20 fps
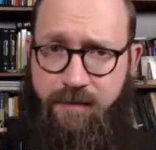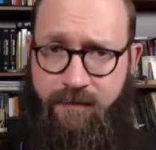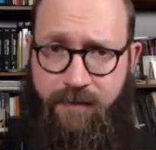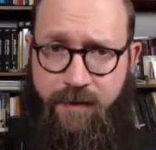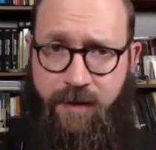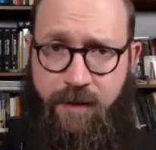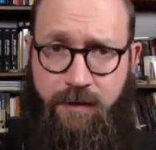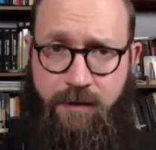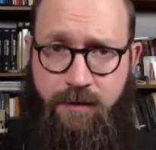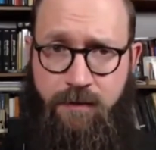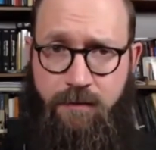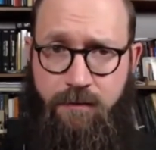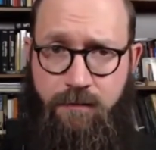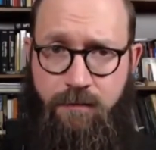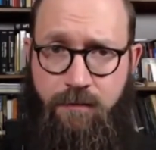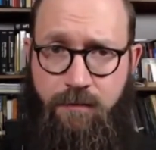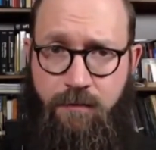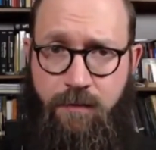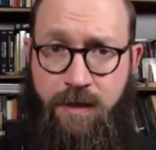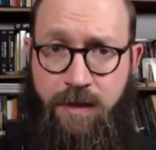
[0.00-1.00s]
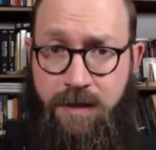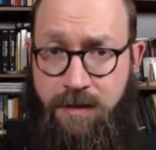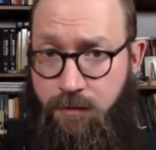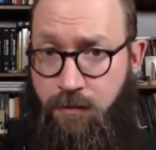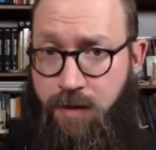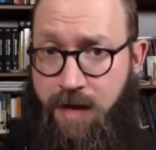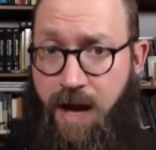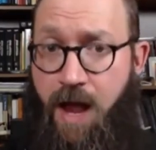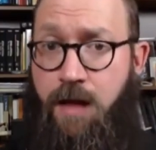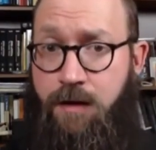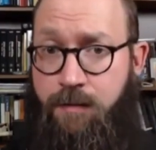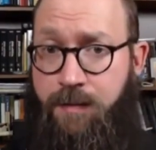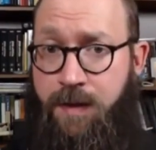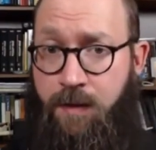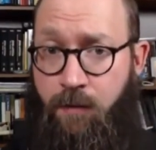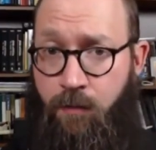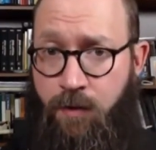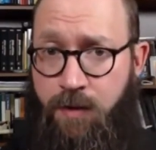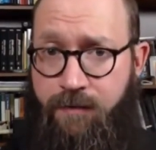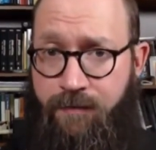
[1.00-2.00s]
of things, historicality
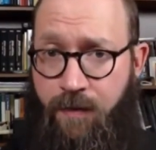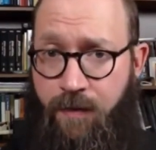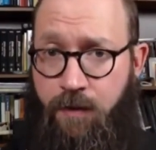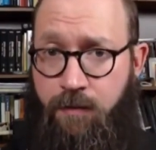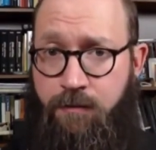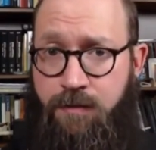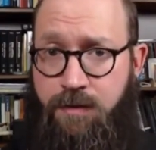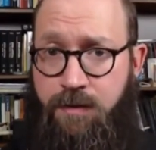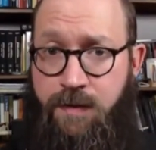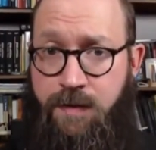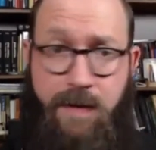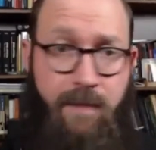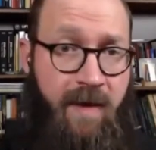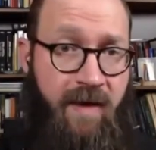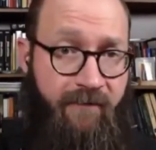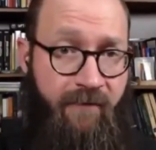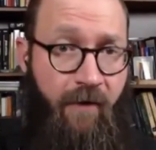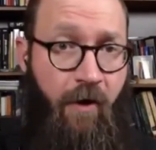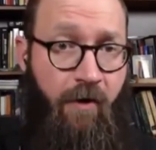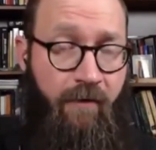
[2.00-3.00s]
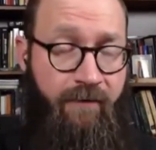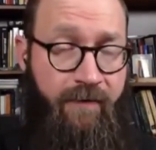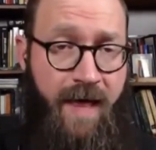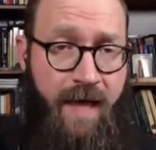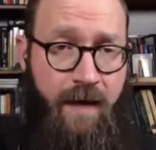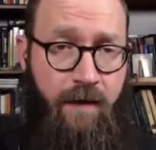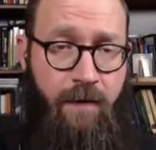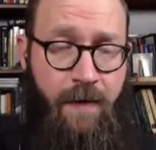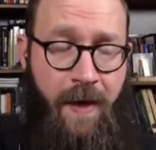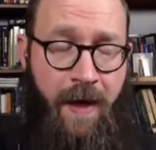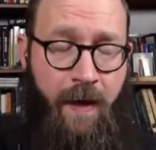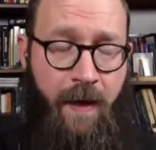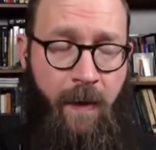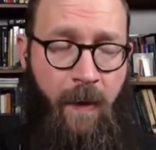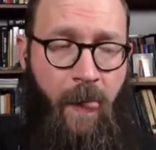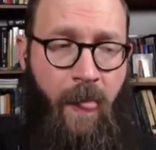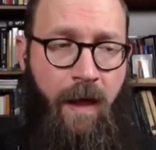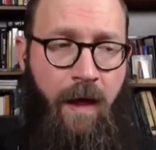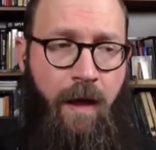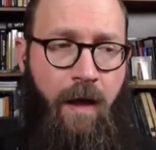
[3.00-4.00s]
being one of those, and they may fall flat on that,
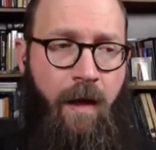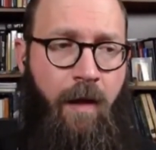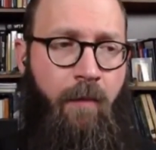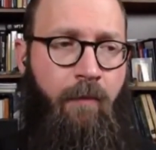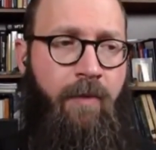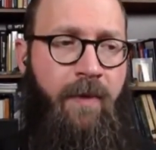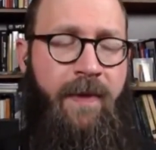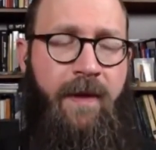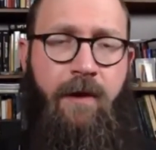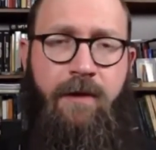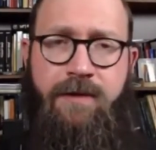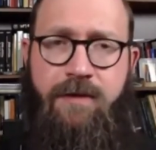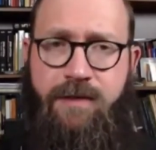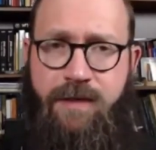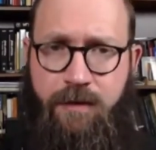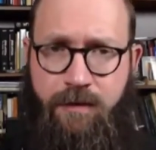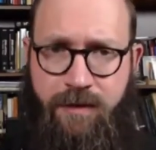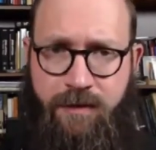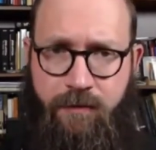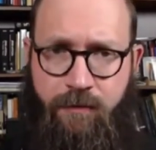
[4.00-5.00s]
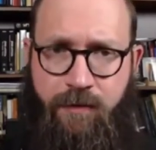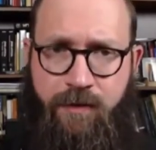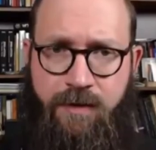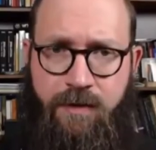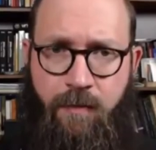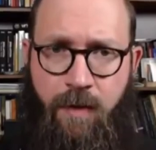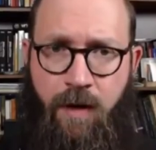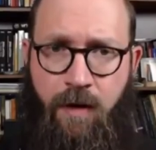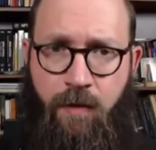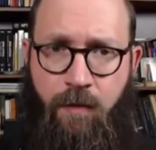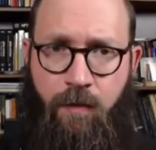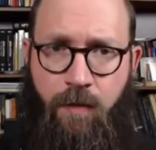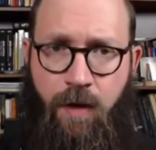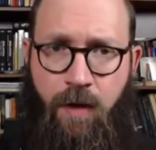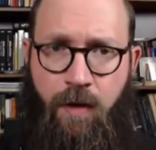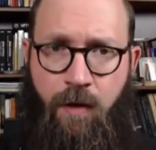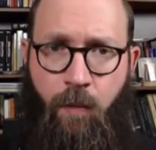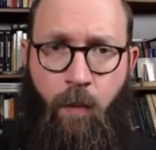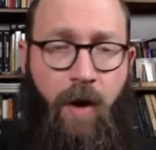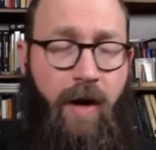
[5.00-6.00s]
but they also tell us stories about
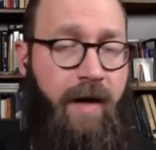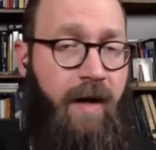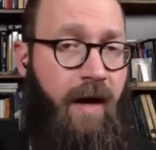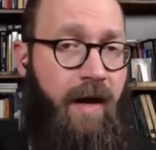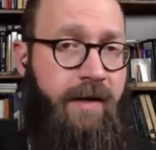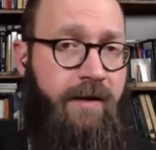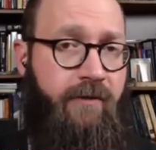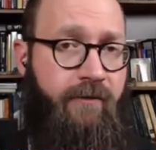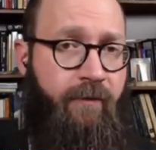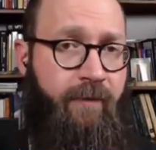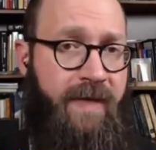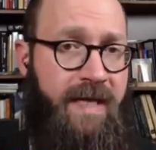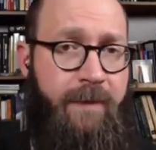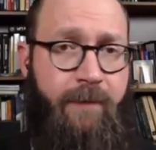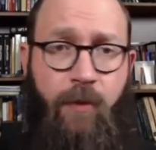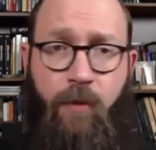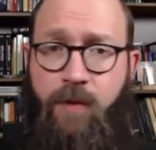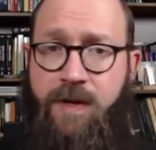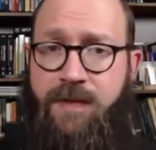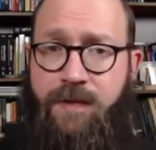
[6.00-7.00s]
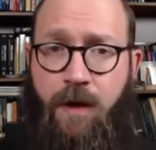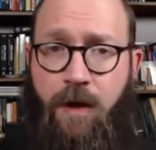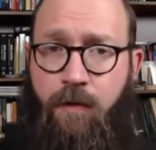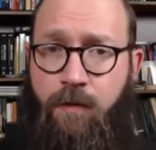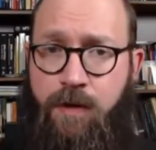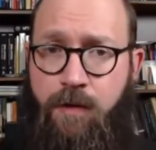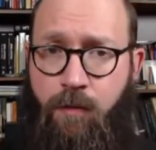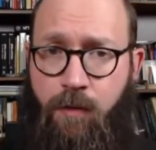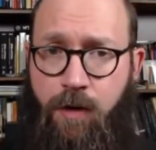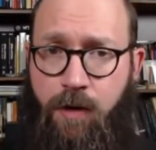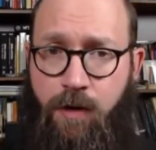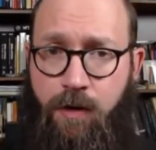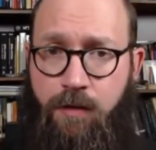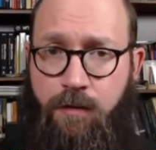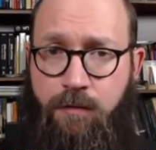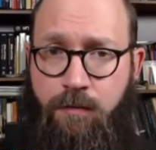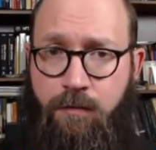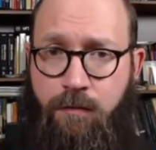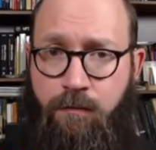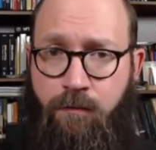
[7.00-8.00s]
what kind of people we thought we were,
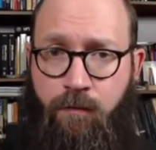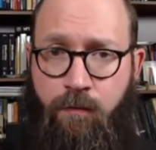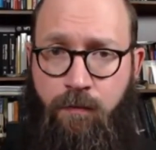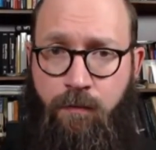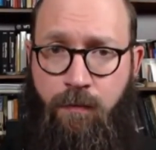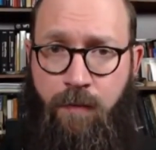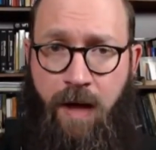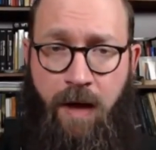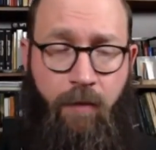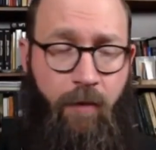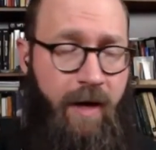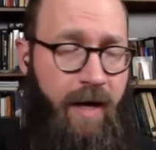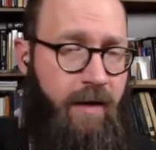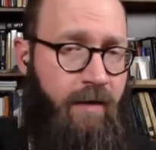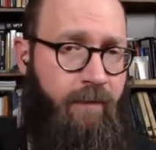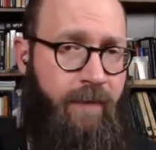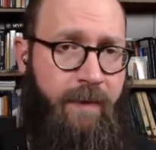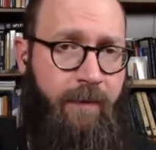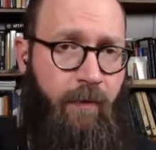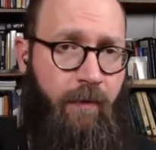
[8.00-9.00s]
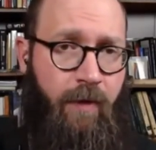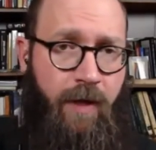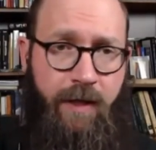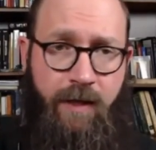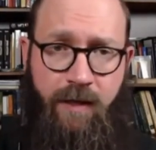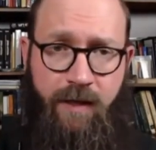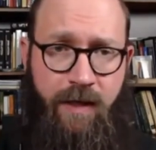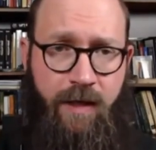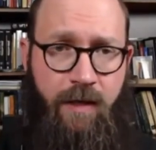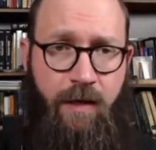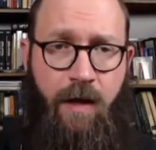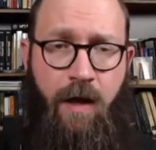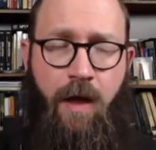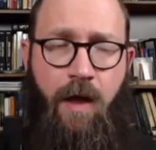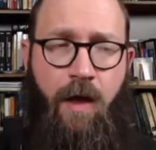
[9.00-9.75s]
how, what kind of people, like again,